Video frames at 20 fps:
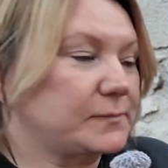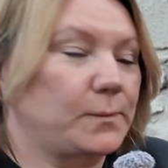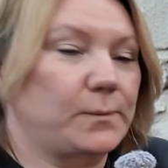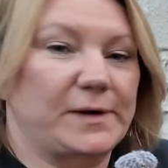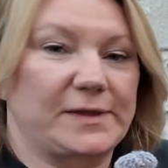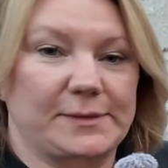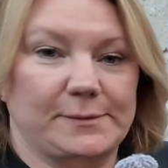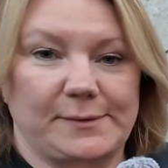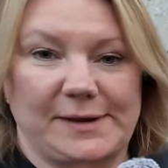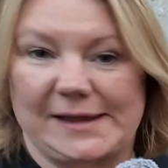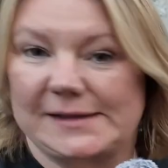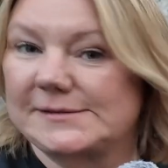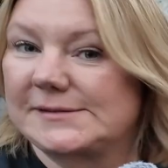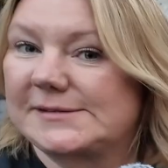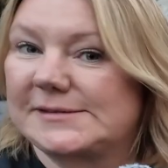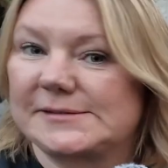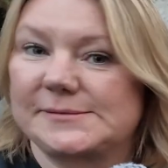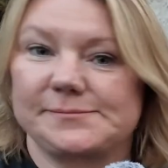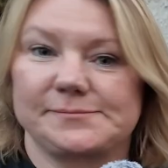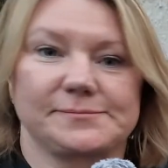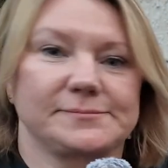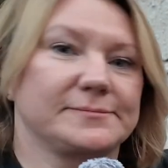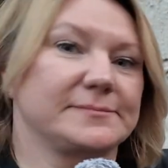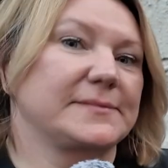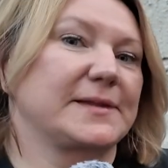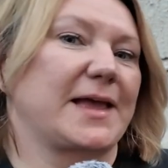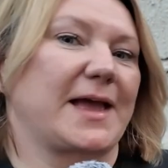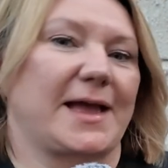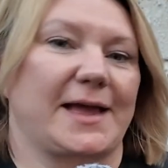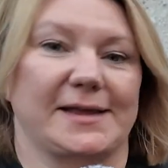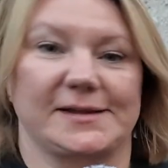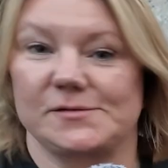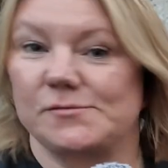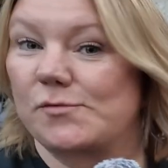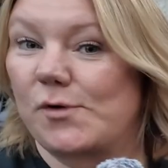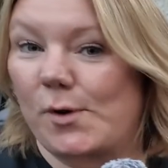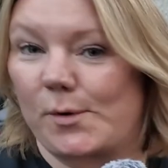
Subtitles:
with weights and